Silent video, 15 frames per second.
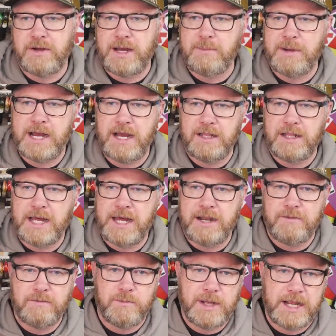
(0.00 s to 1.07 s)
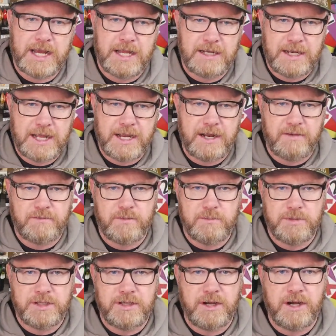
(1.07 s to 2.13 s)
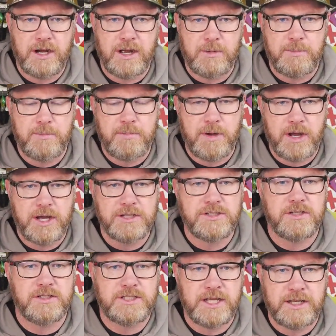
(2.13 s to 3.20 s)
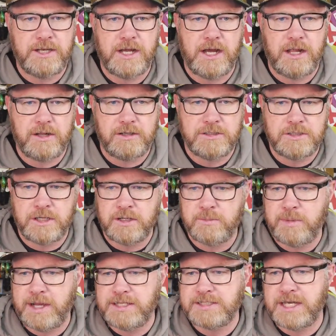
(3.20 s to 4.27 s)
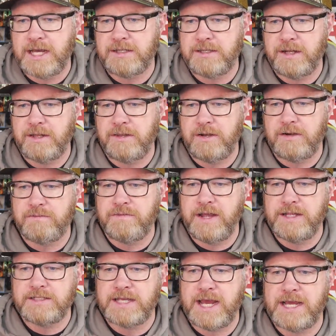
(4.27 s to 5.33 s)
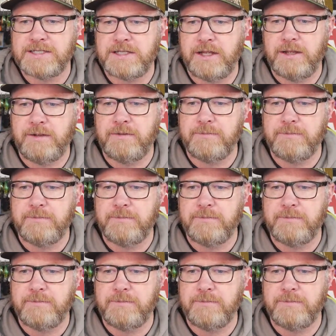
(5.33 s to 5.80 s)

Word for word: I buy a lot of them. I got a lot of them, but there are a bunch of $10 jerk baits out there that are fantastic.